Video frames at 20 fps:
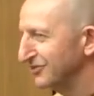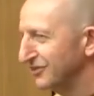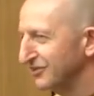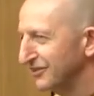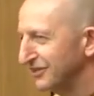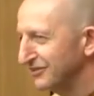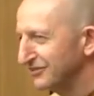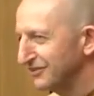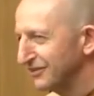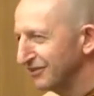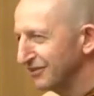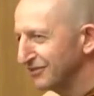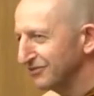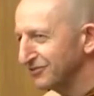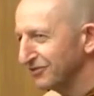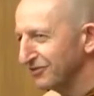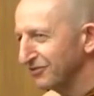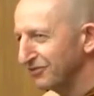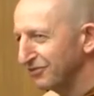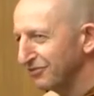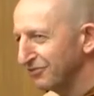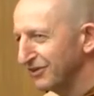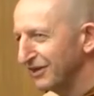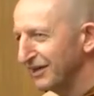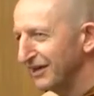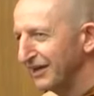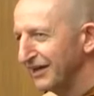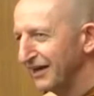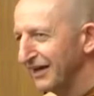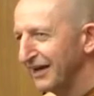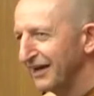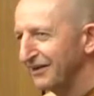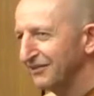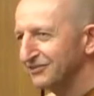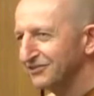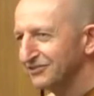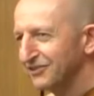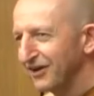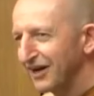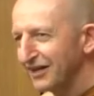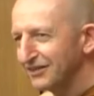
So these are the so three areas.